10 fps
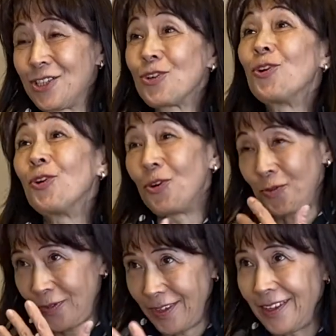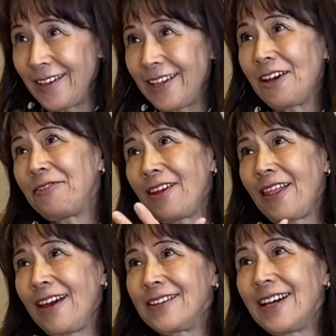So and after
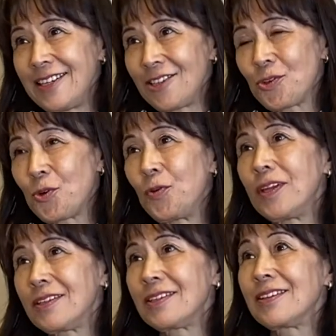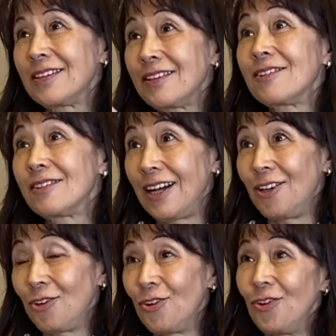that, I just quit,
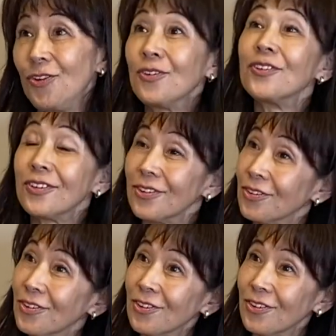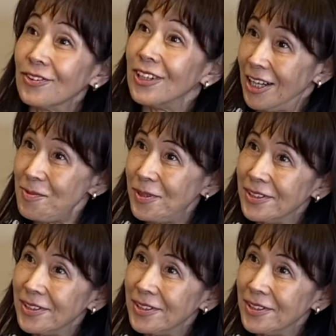club,